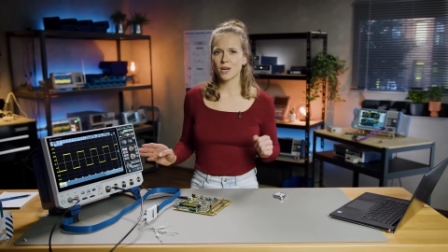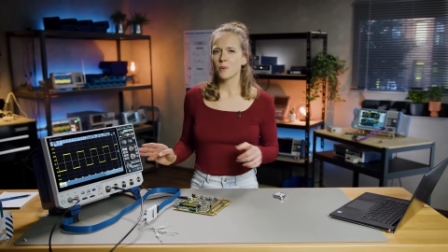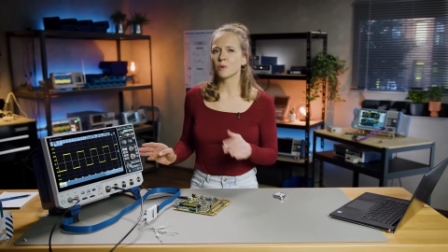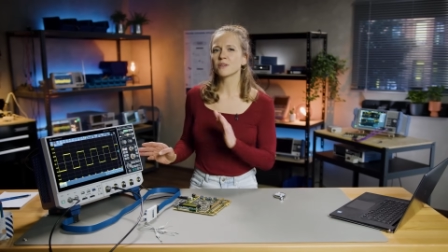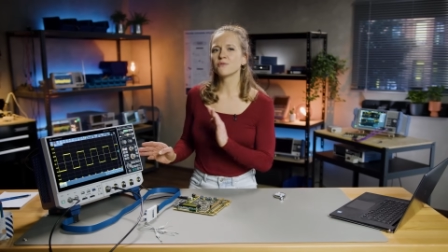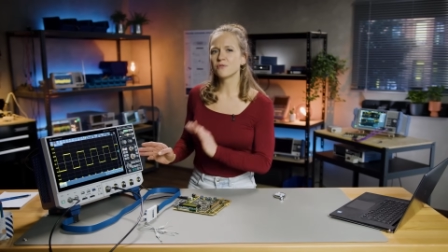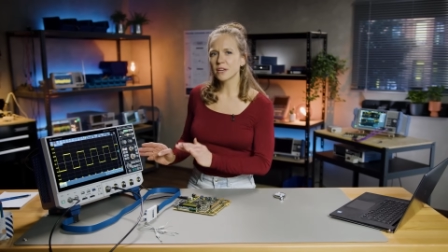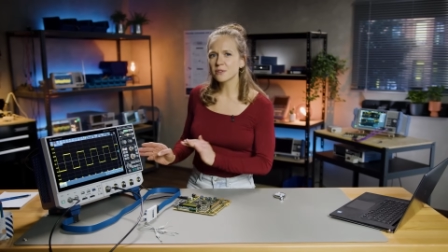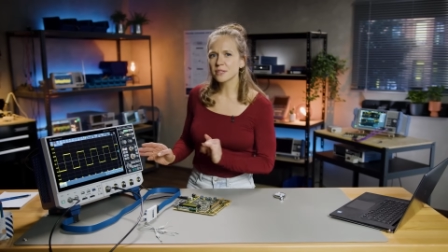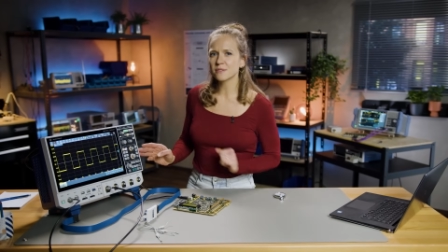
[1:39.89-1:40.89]
When
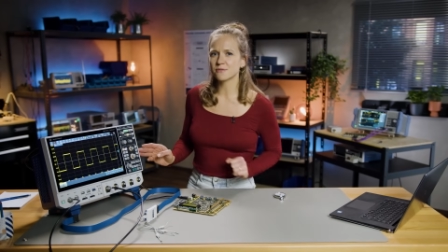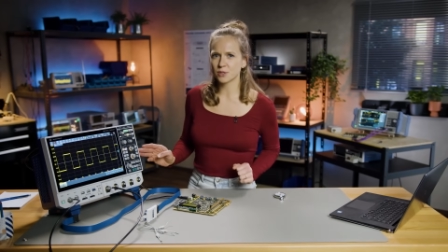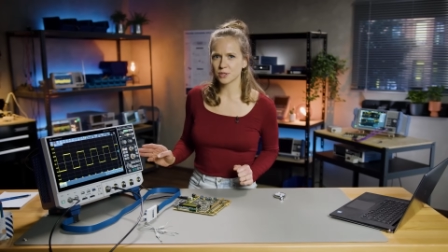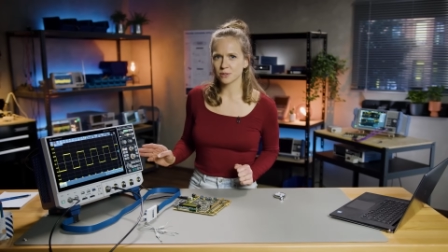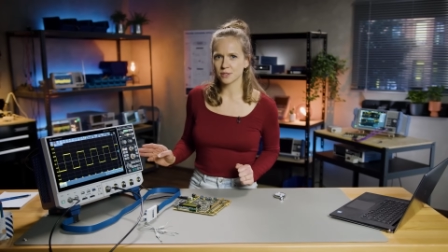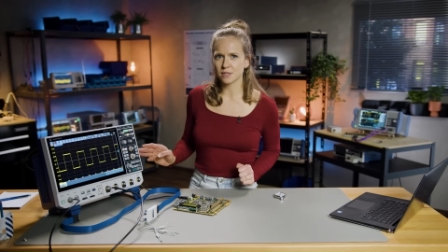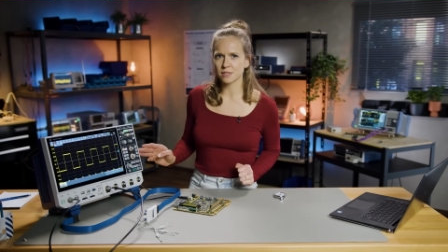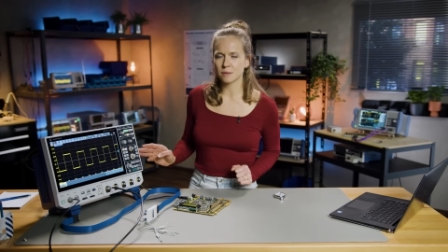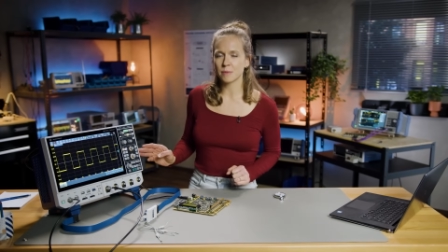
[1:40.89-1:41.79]
configuring the vertical system,